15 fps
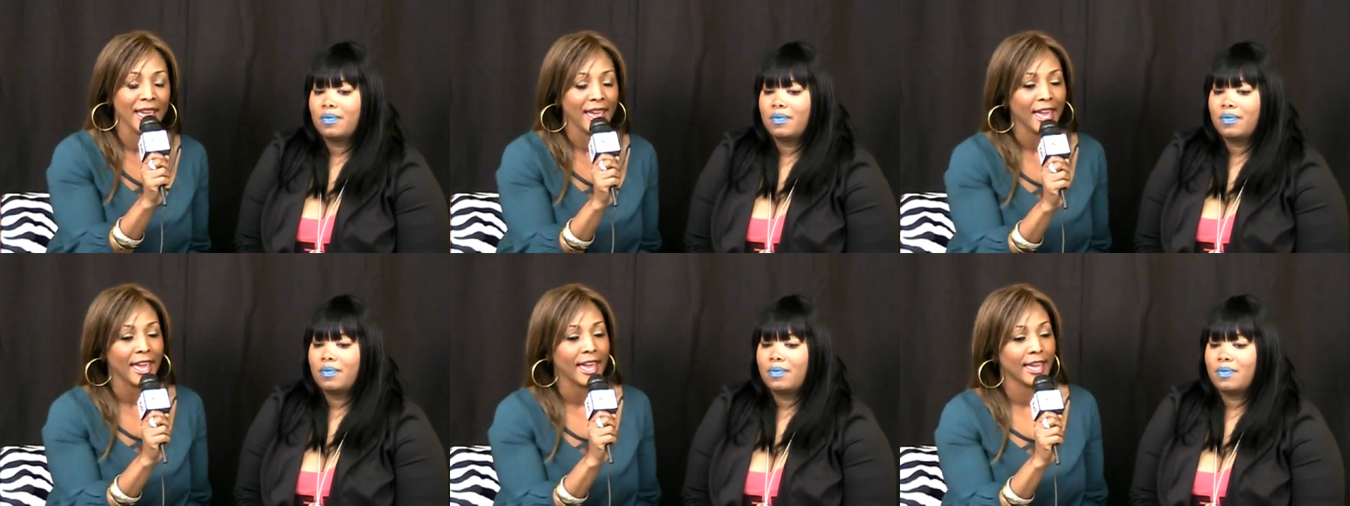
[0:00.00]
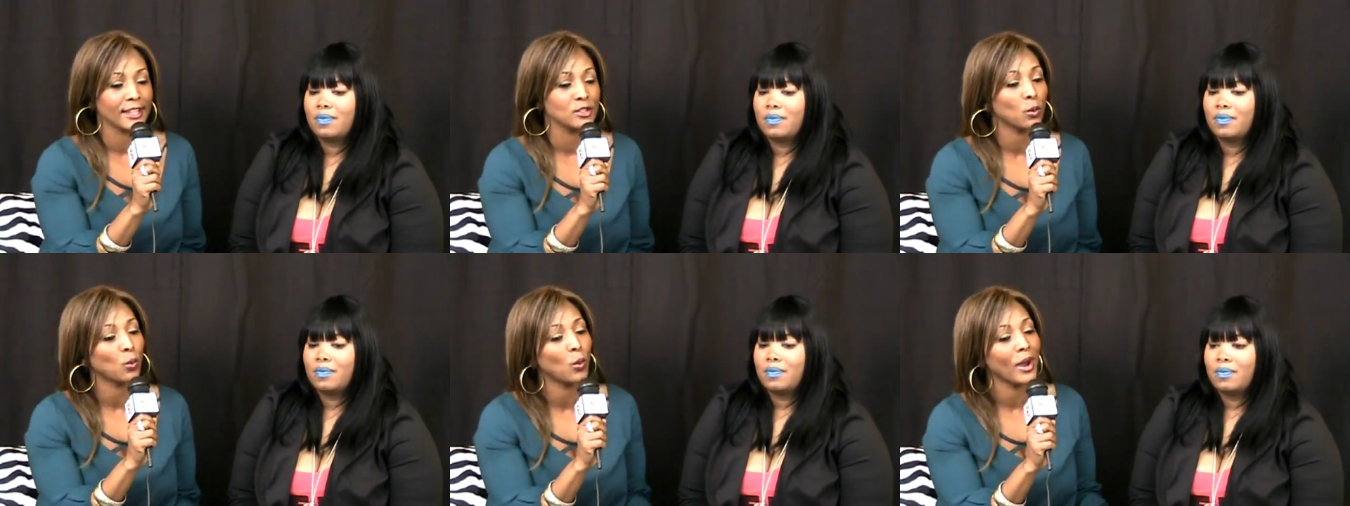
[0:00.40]

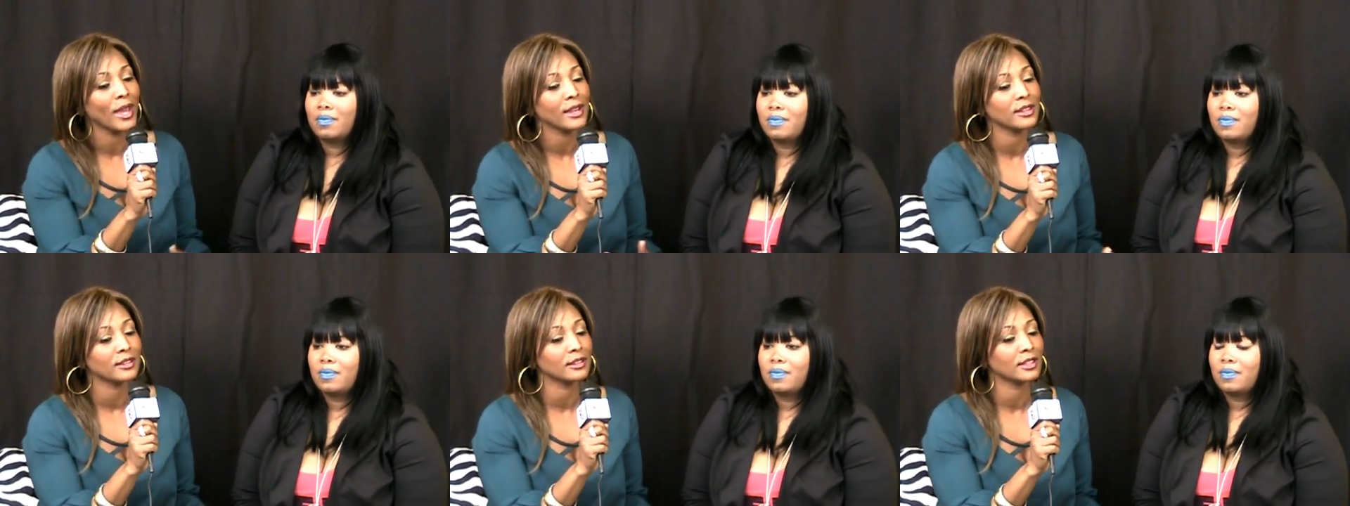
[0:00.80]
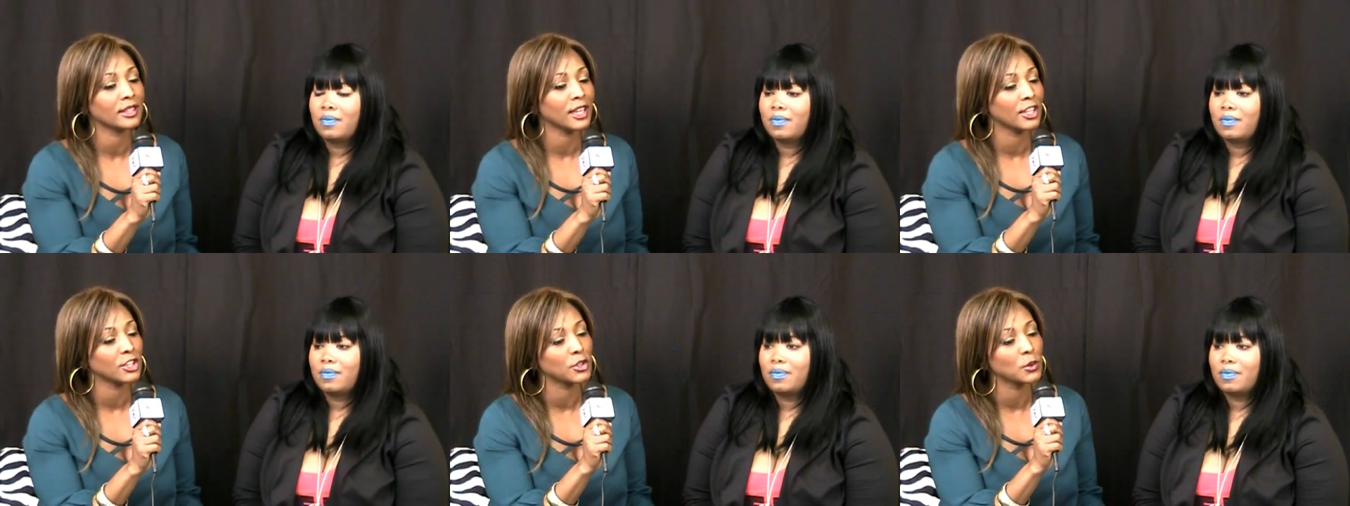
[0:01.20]
Speaker 1: And what
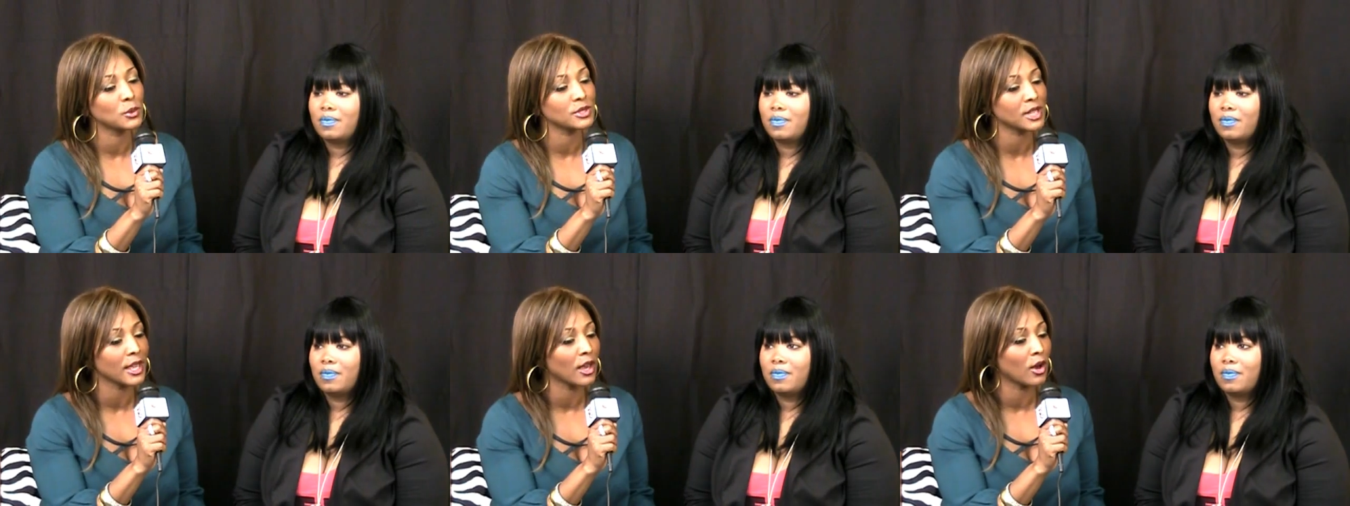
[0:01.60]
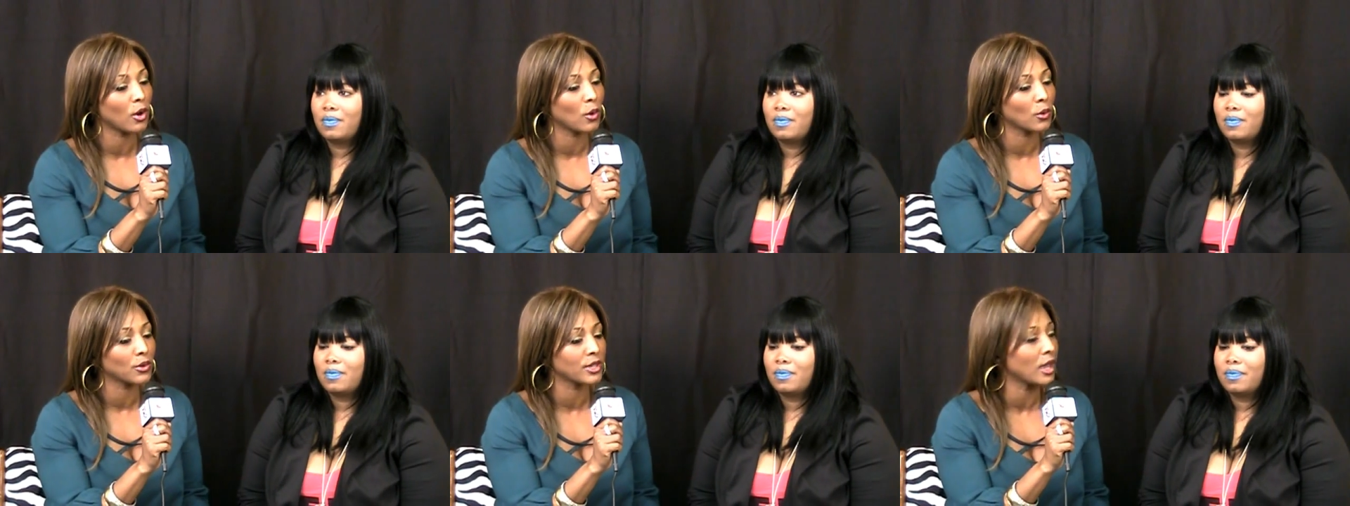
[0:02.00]
can you
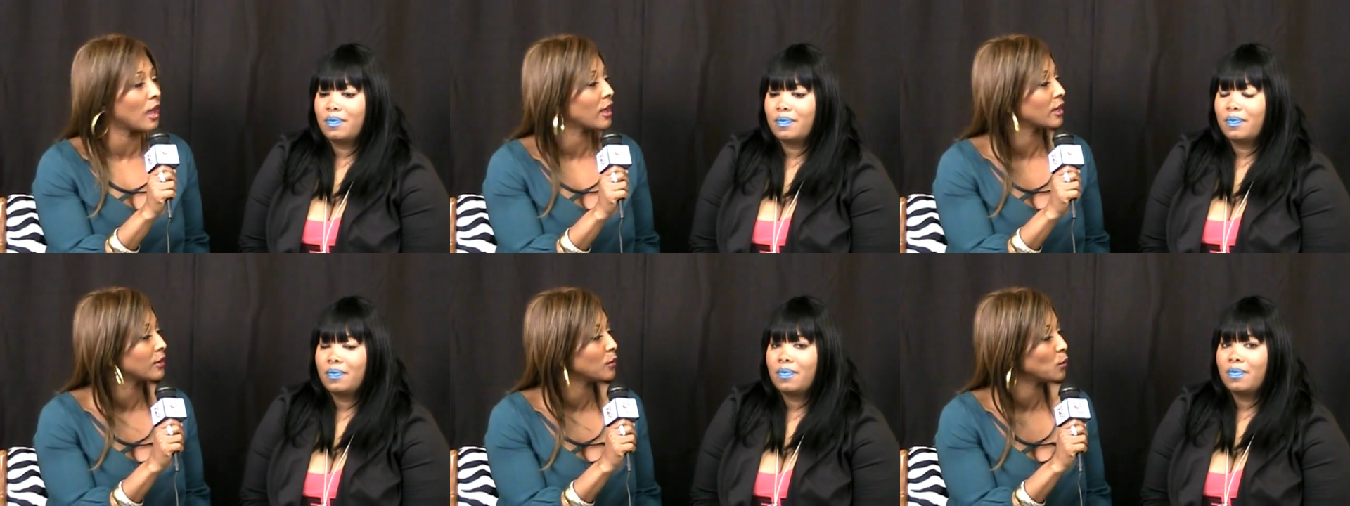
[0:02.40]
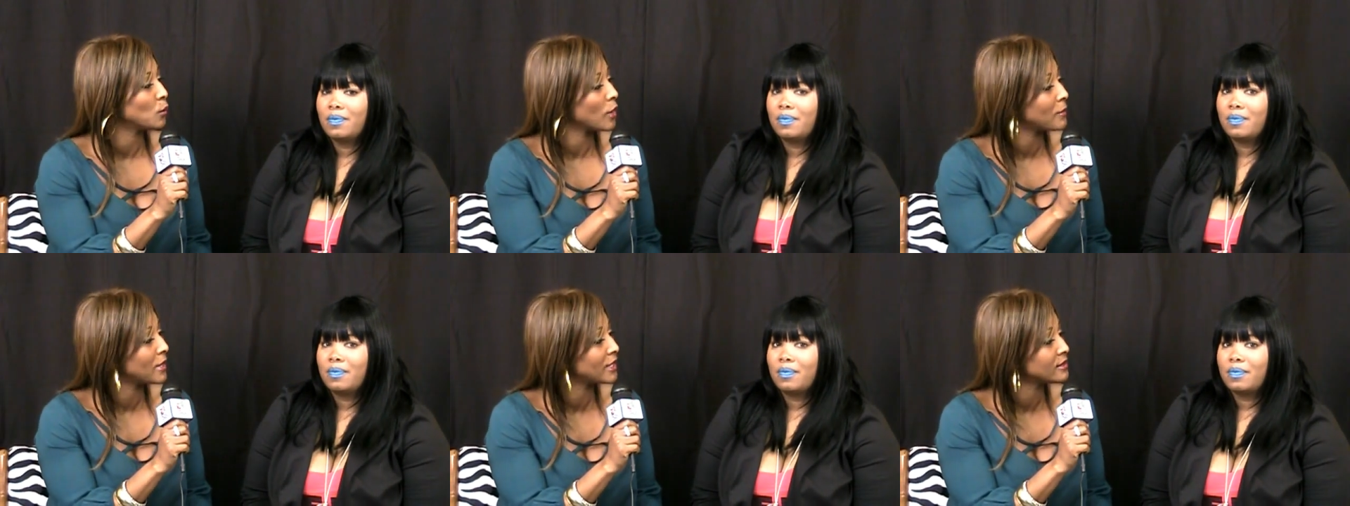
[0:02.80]
tell young
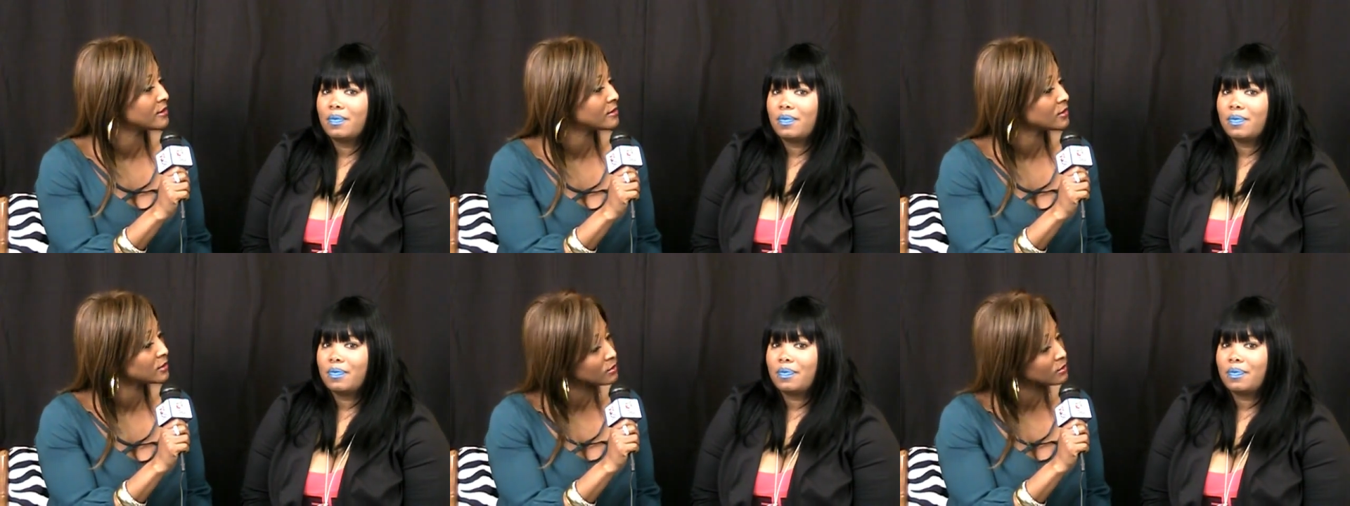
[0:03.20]
women